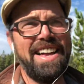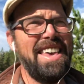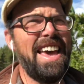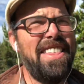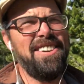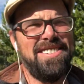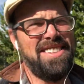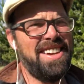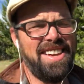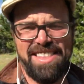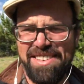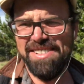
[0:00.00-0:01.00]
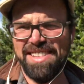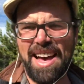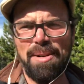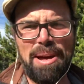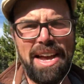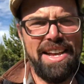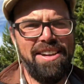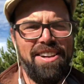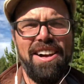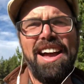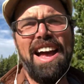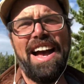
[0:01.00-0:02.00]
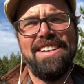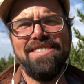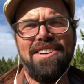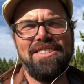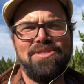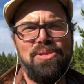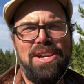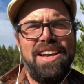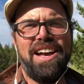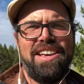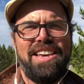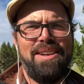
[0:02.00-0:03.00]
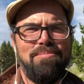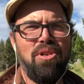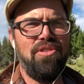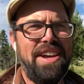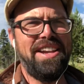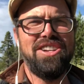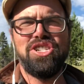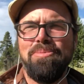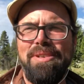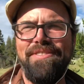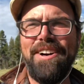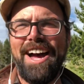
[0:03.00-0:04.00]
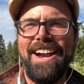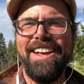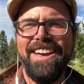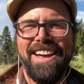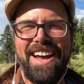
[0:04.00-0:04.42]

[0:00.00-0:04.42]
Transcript: there's a lot back here. As long as we keep moving, it should be fine.